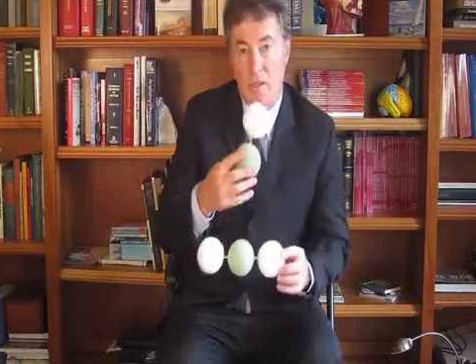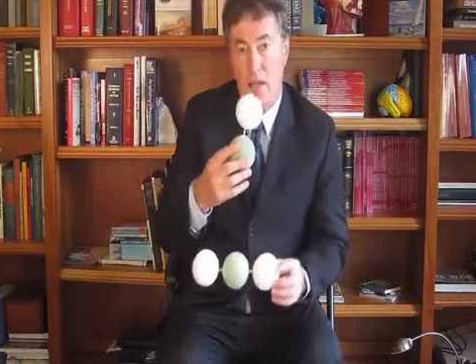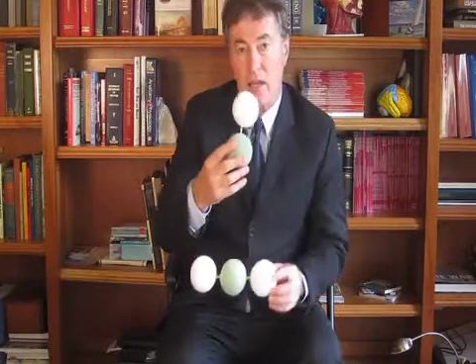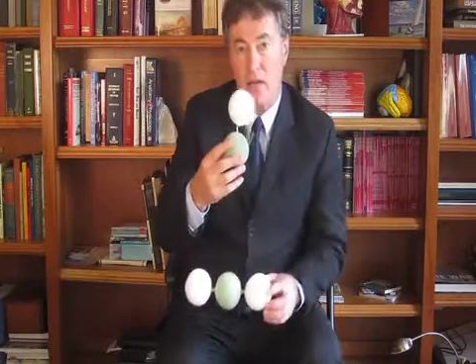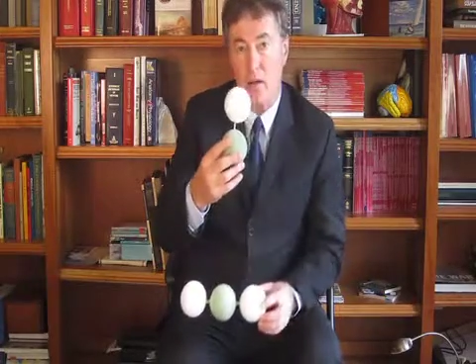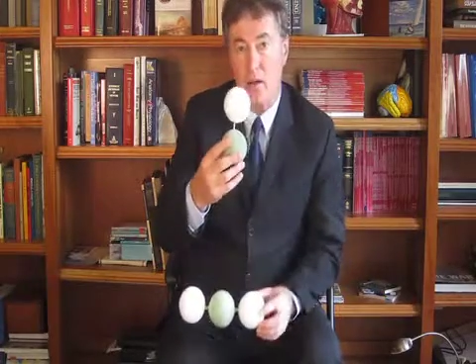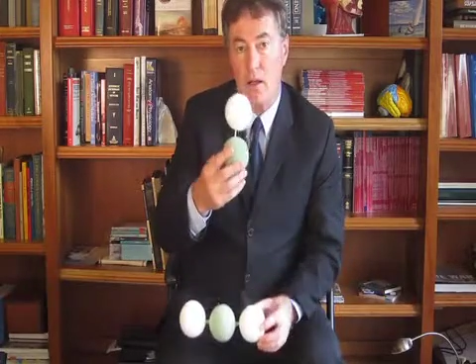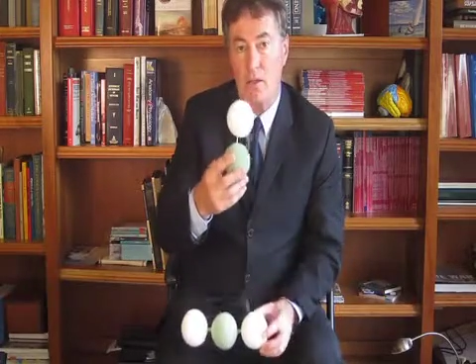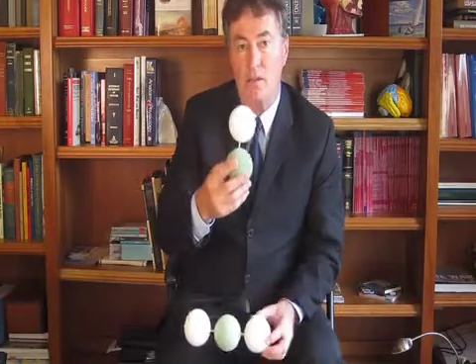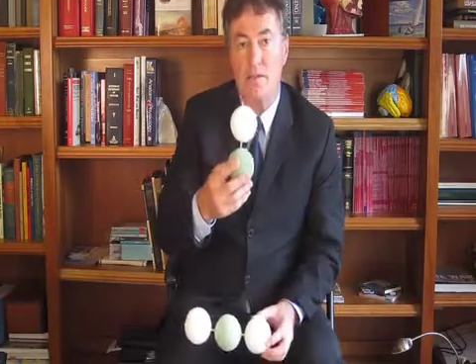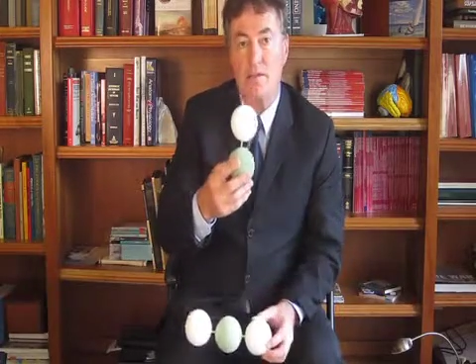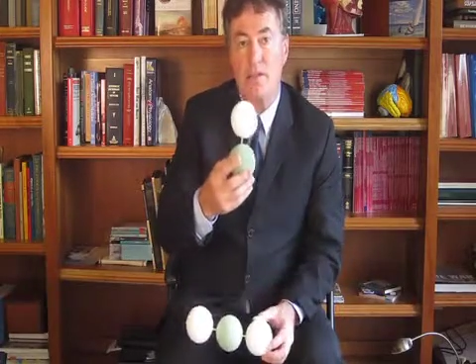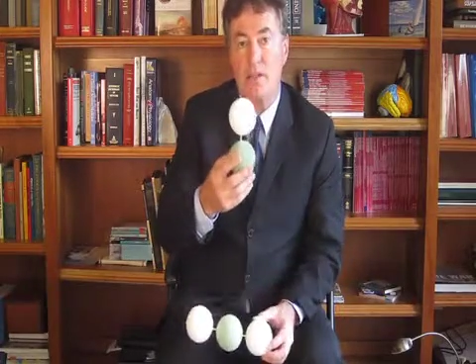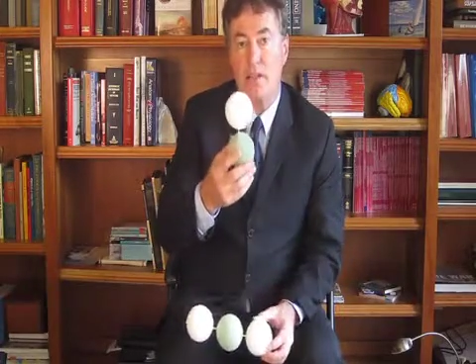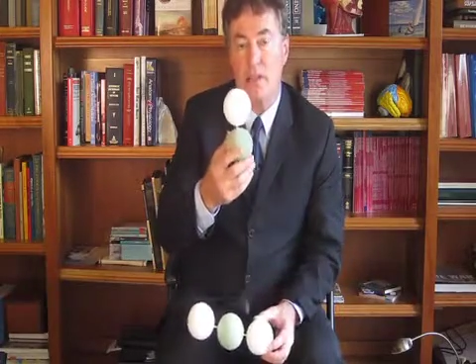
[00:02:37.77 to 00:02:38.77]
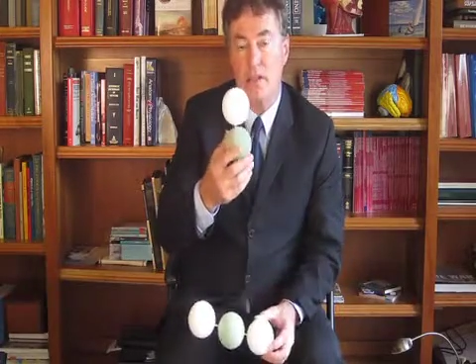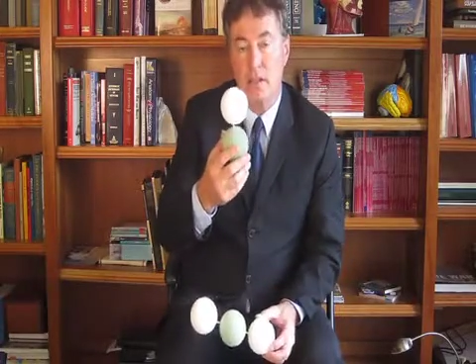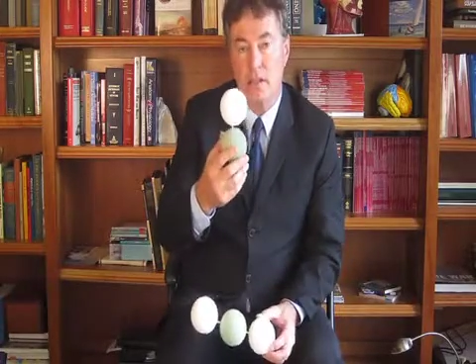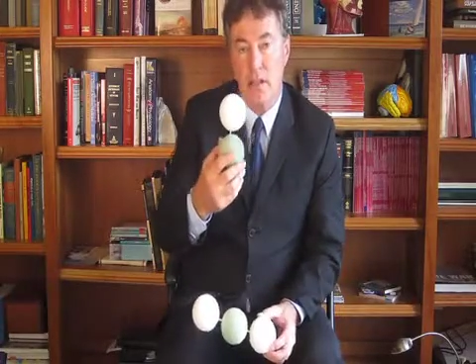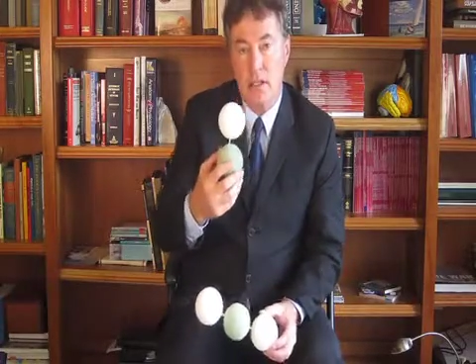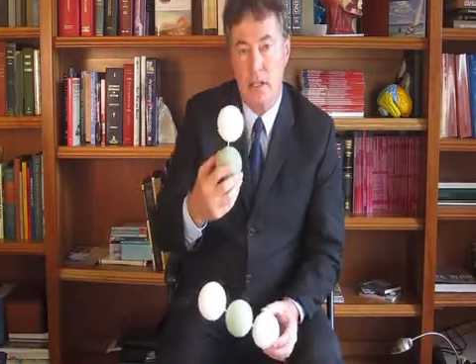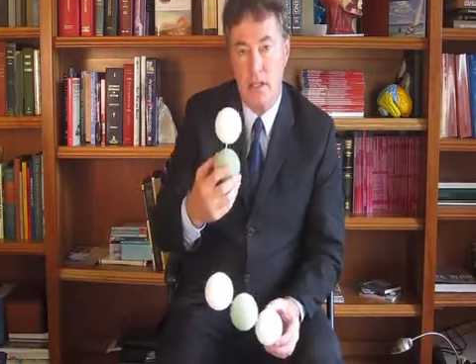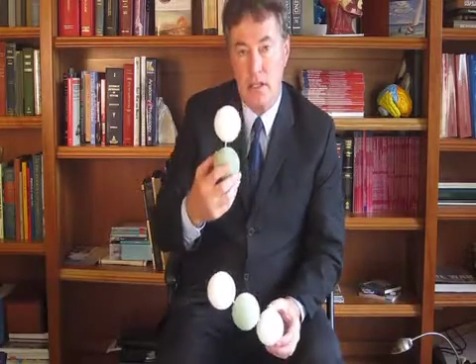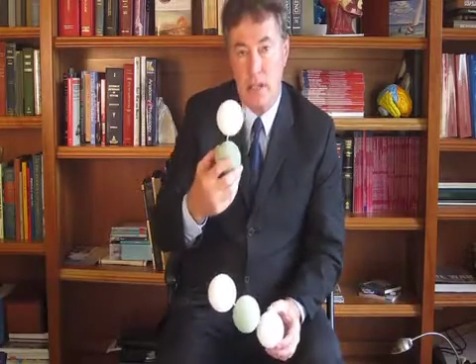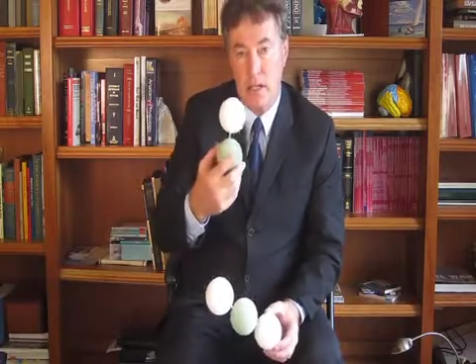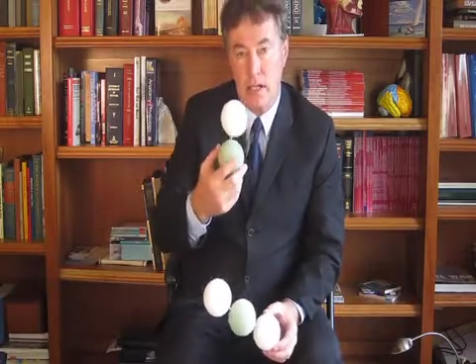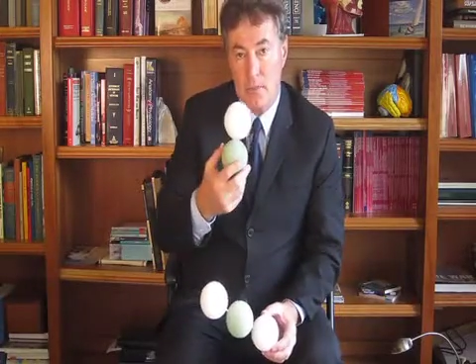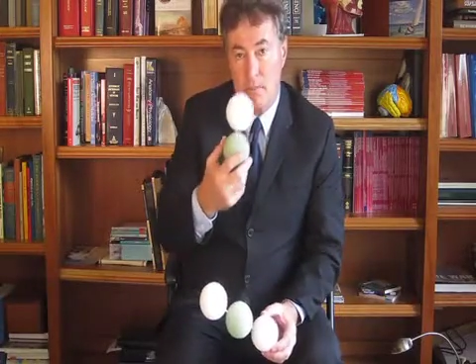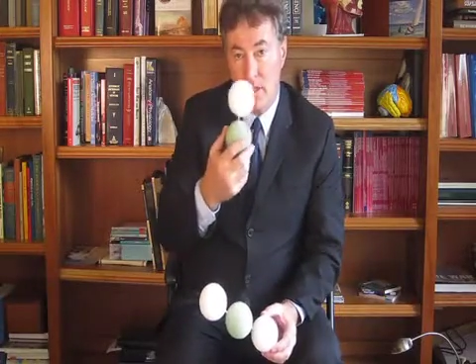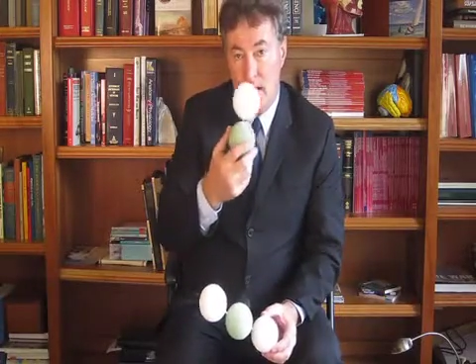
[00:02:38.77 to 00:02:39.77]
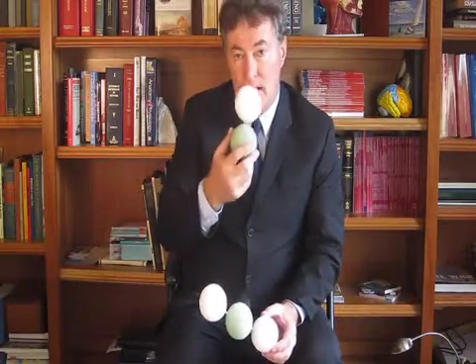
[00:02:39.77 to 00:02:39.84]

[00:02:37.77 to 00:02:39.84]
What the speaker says: Not all of the carbon